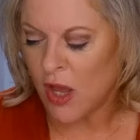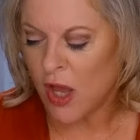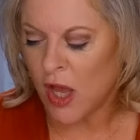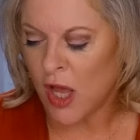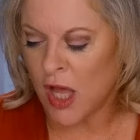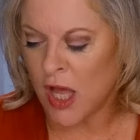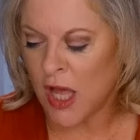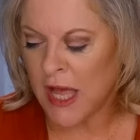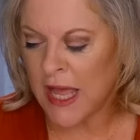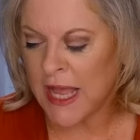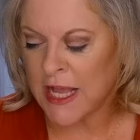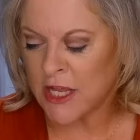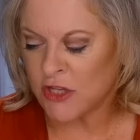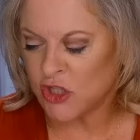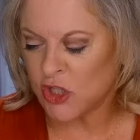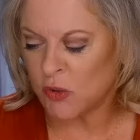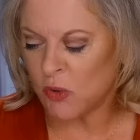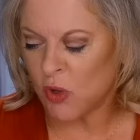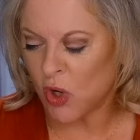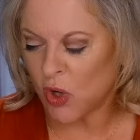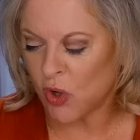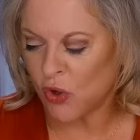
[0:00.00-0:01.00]
As
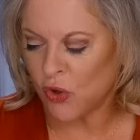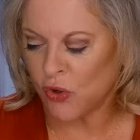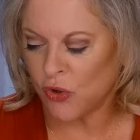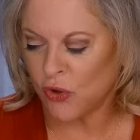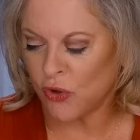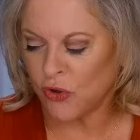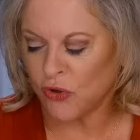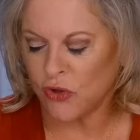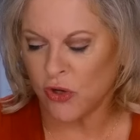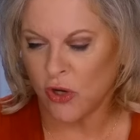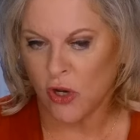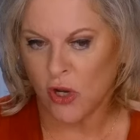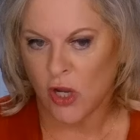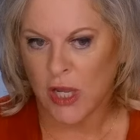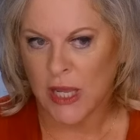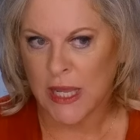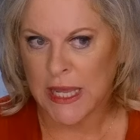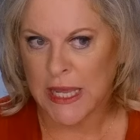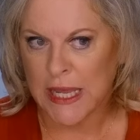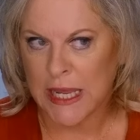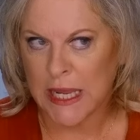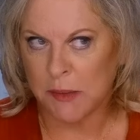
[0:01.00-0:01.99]
you heard,
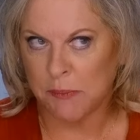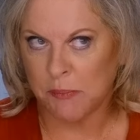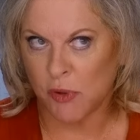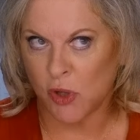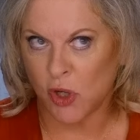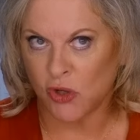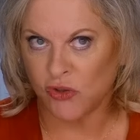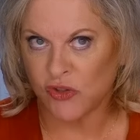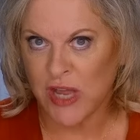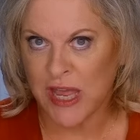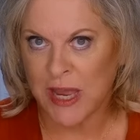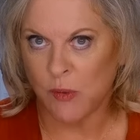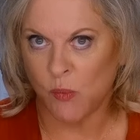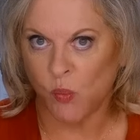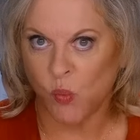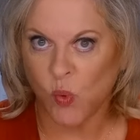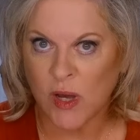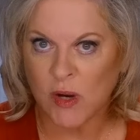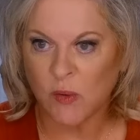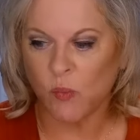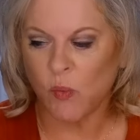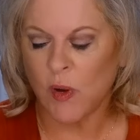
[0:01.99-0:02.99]
he booked a
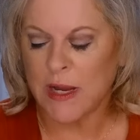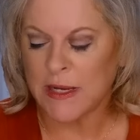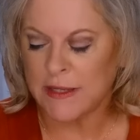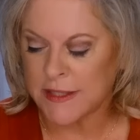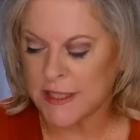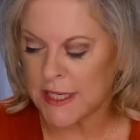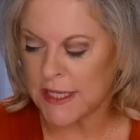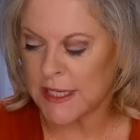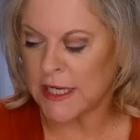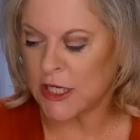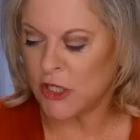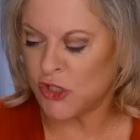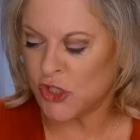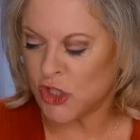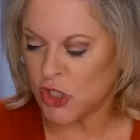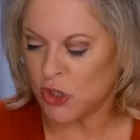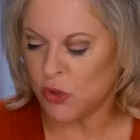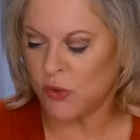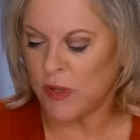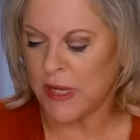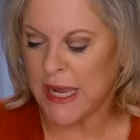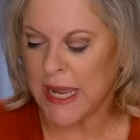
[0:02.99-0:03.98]
one-way ticket
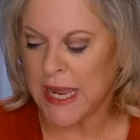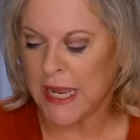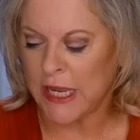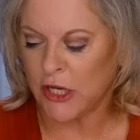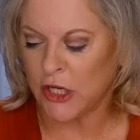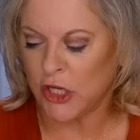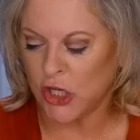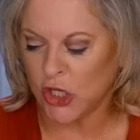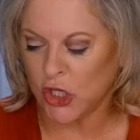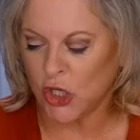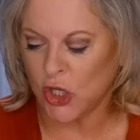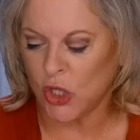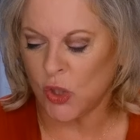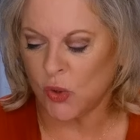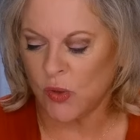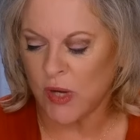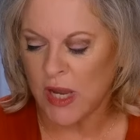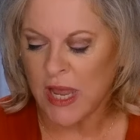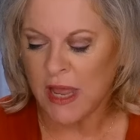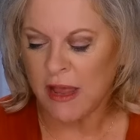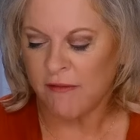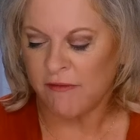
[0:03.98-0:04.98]
to
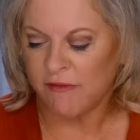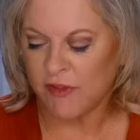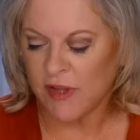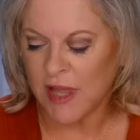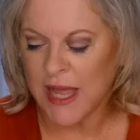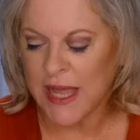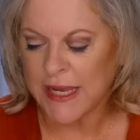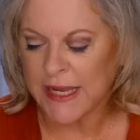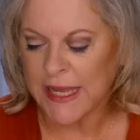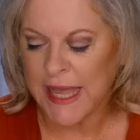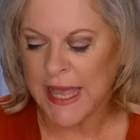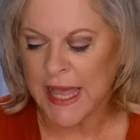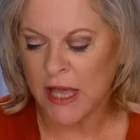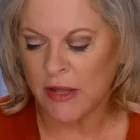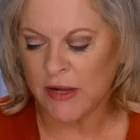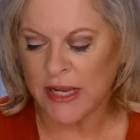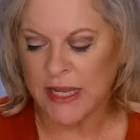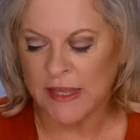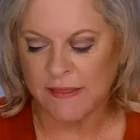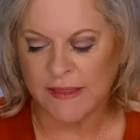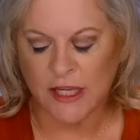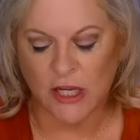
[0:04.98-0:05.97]
Cancun, flying out
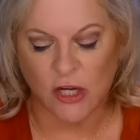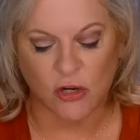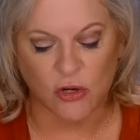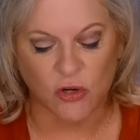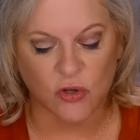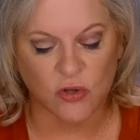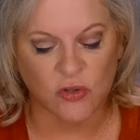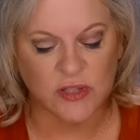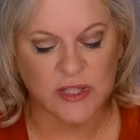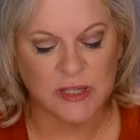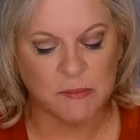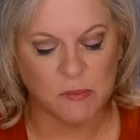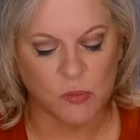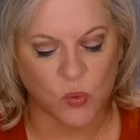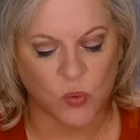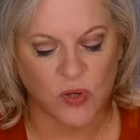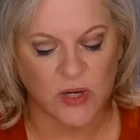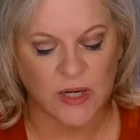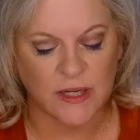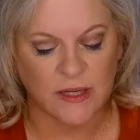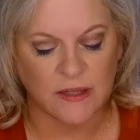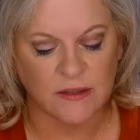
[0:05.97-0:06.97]
in the early
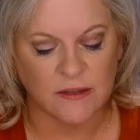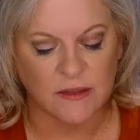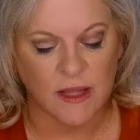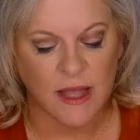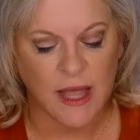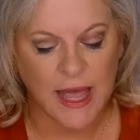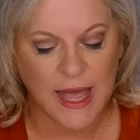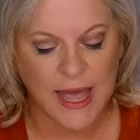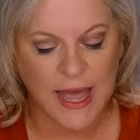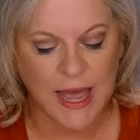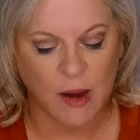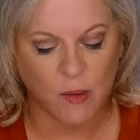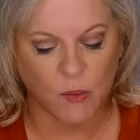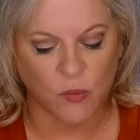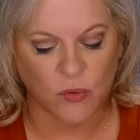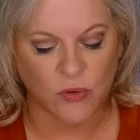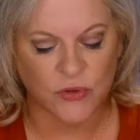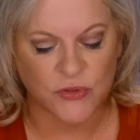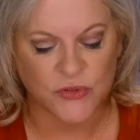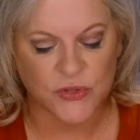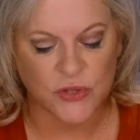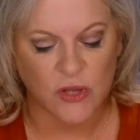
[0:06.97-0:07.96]
morning
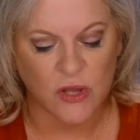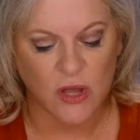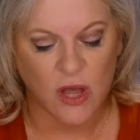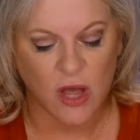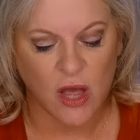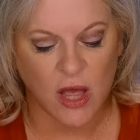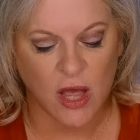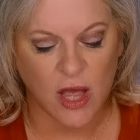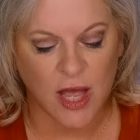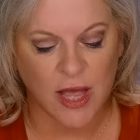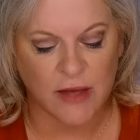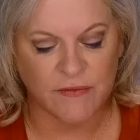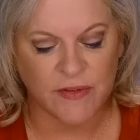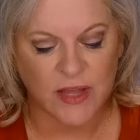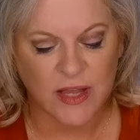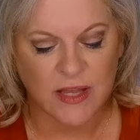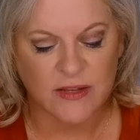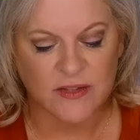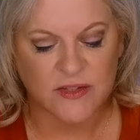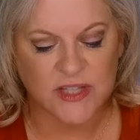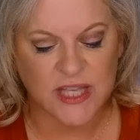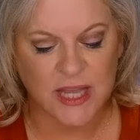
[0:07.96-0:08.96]
hours of
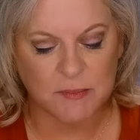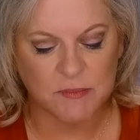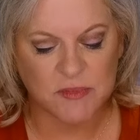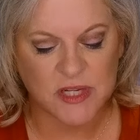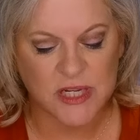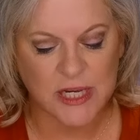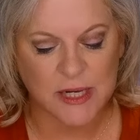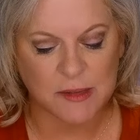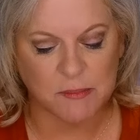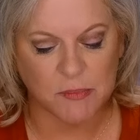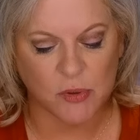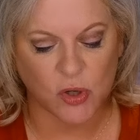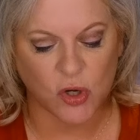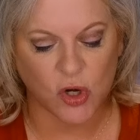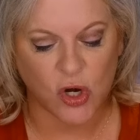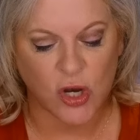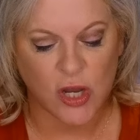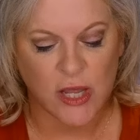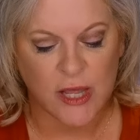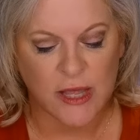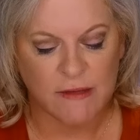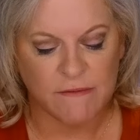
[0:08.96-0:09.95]
September
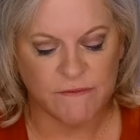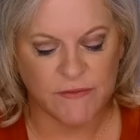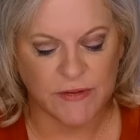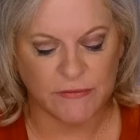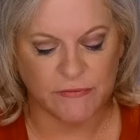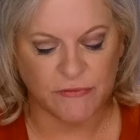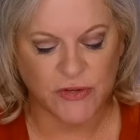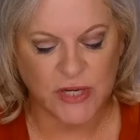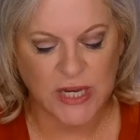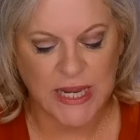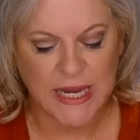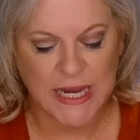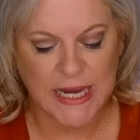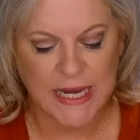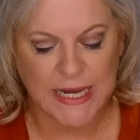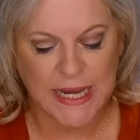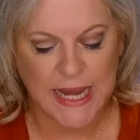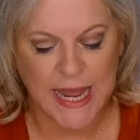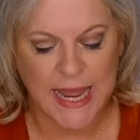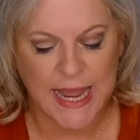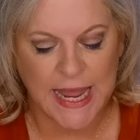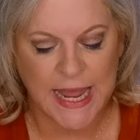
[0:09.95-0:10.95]

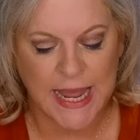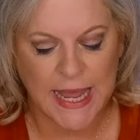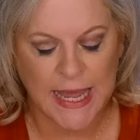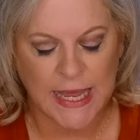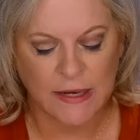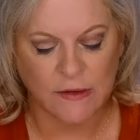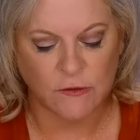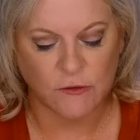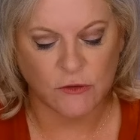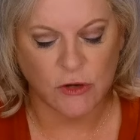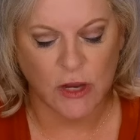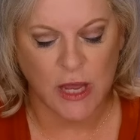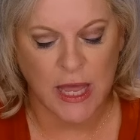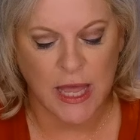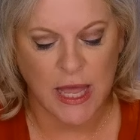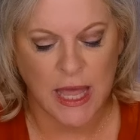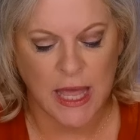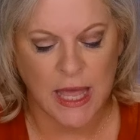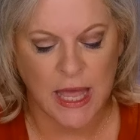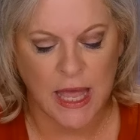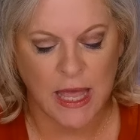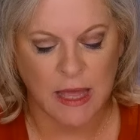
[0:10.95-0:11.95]
15. And
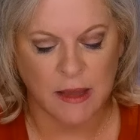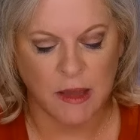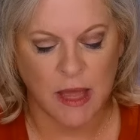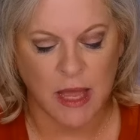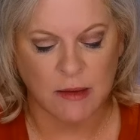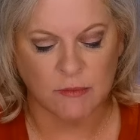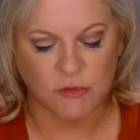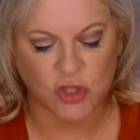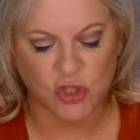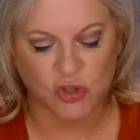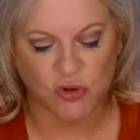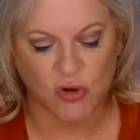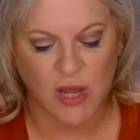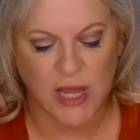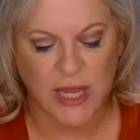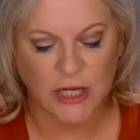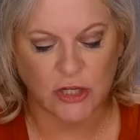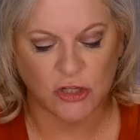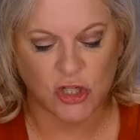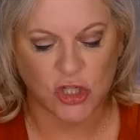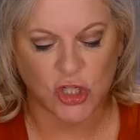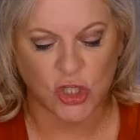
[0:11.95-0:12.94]
I'm
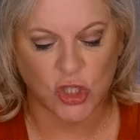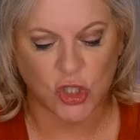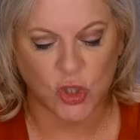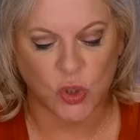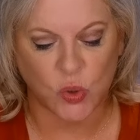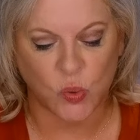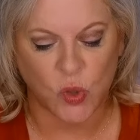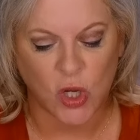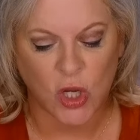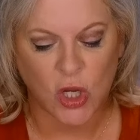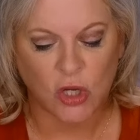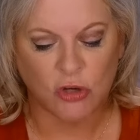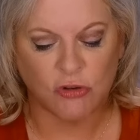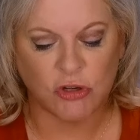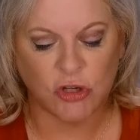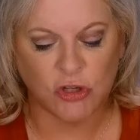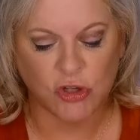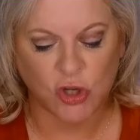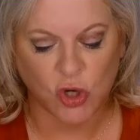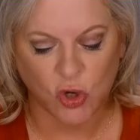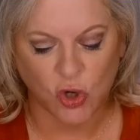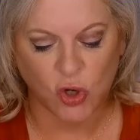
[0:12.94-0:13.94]
trying to
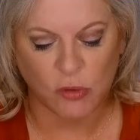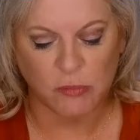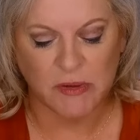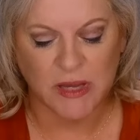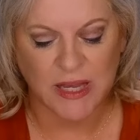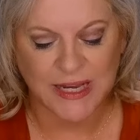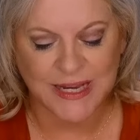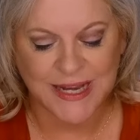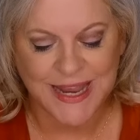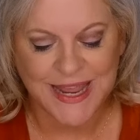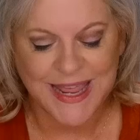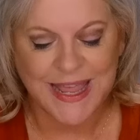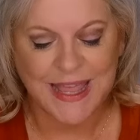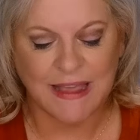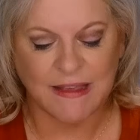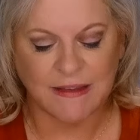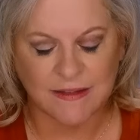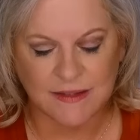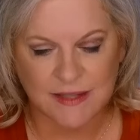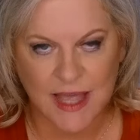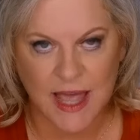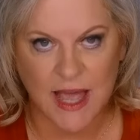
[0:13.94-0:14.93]
determine
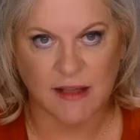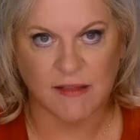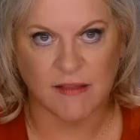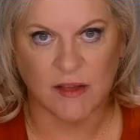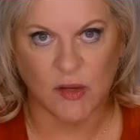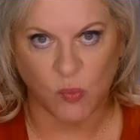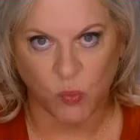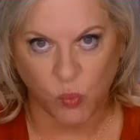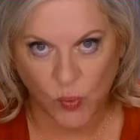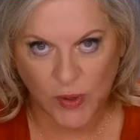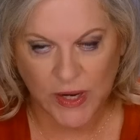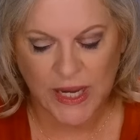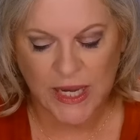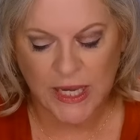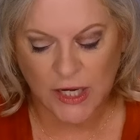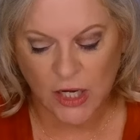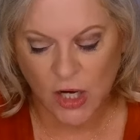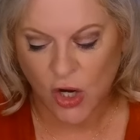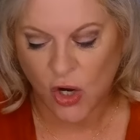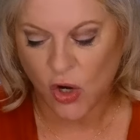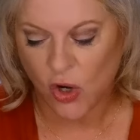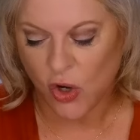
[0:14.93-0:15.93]
exactly
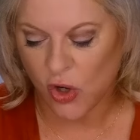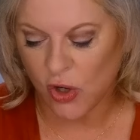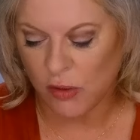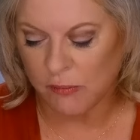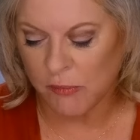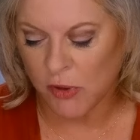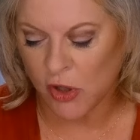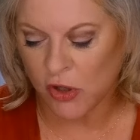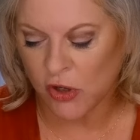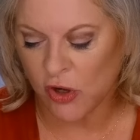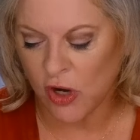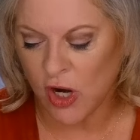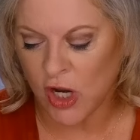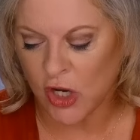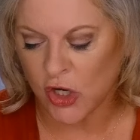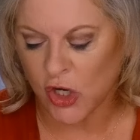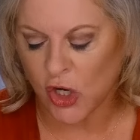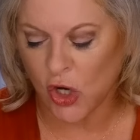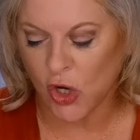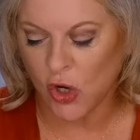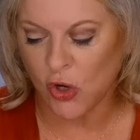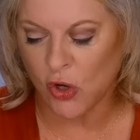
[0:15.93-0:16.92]
when her murder
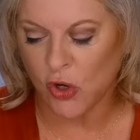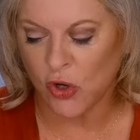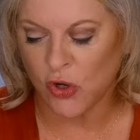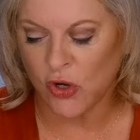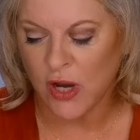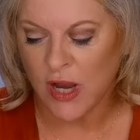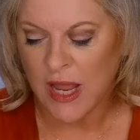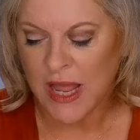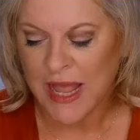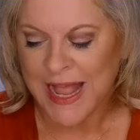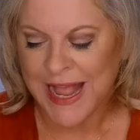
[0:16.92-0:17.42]
occurred.